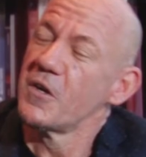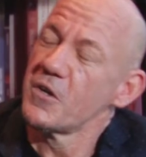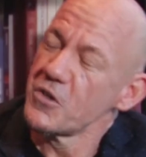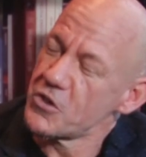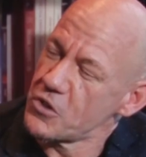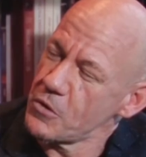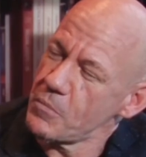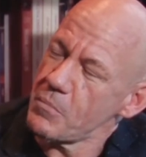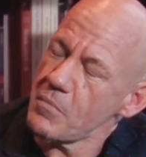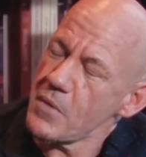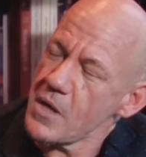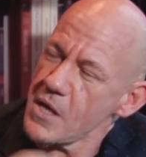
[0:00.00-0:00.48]

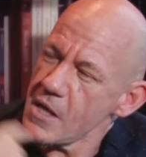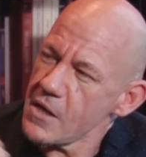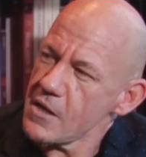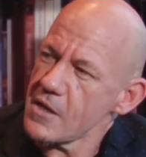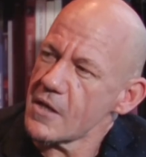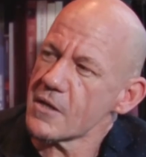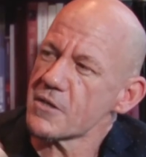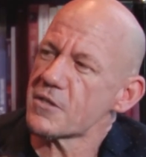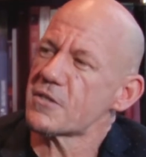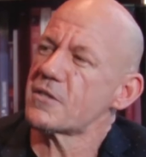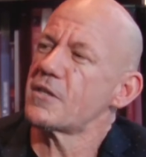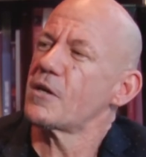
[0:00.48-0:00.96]
To me,
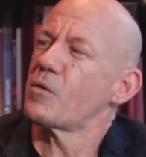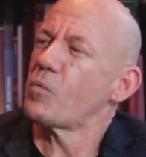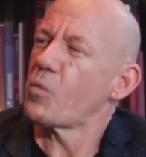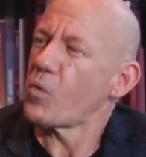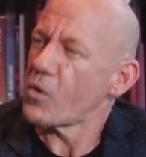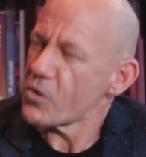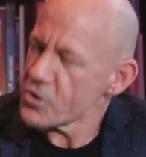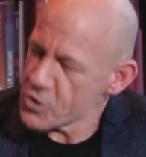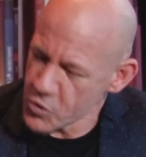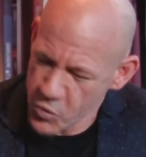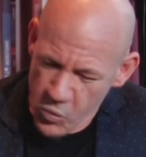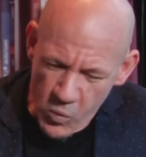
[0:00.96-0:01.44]
yes, there
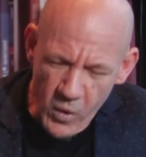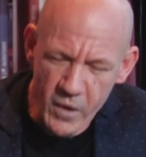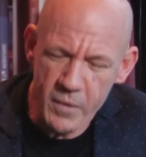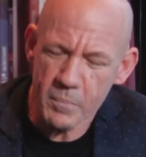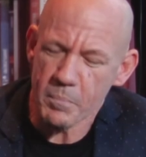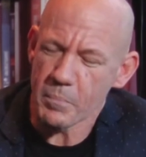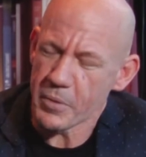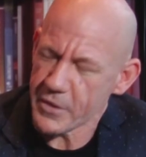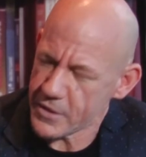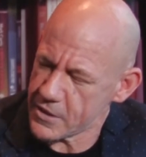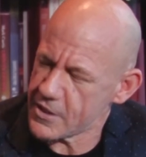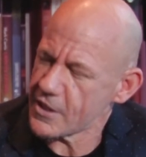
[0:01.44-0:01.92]
was one
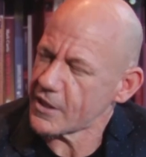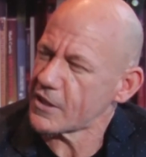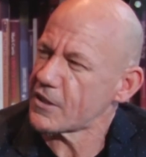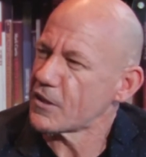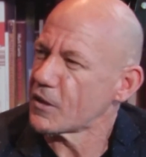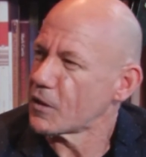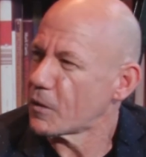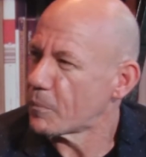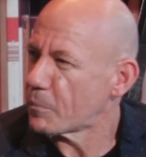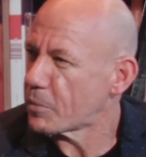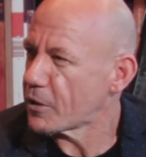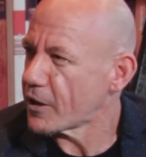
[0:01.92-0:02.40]

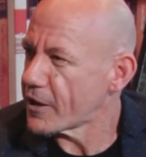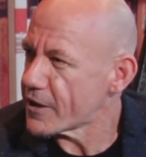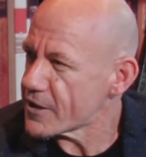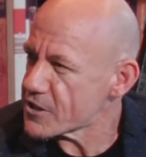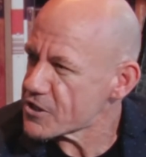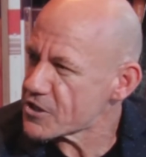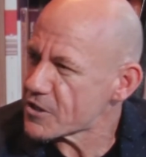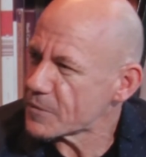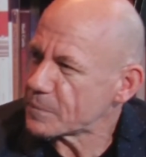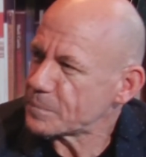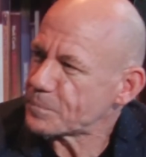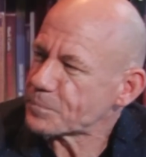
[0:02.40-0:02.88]
particular
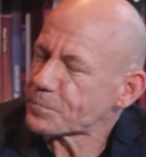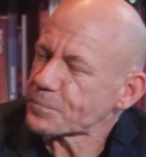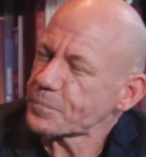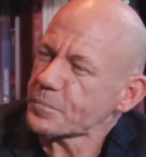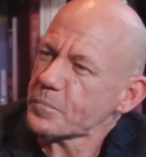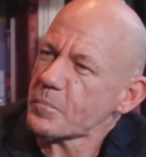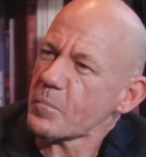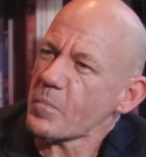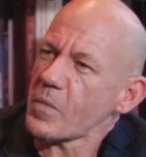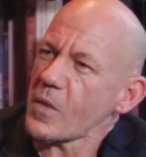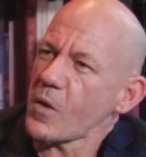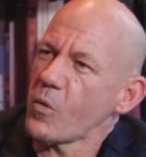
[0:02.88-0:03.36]
place
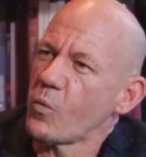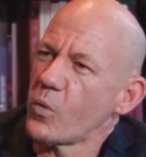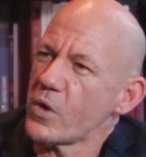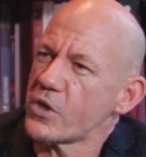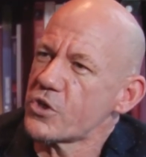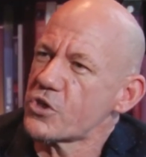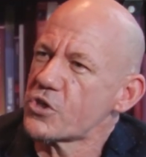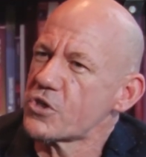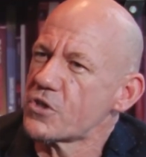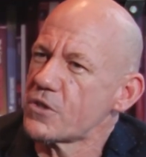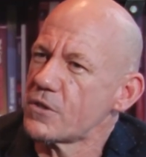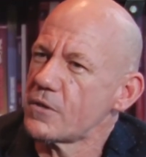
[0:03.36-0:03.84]

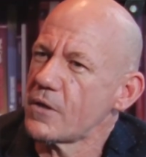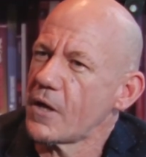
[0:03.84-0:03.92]
which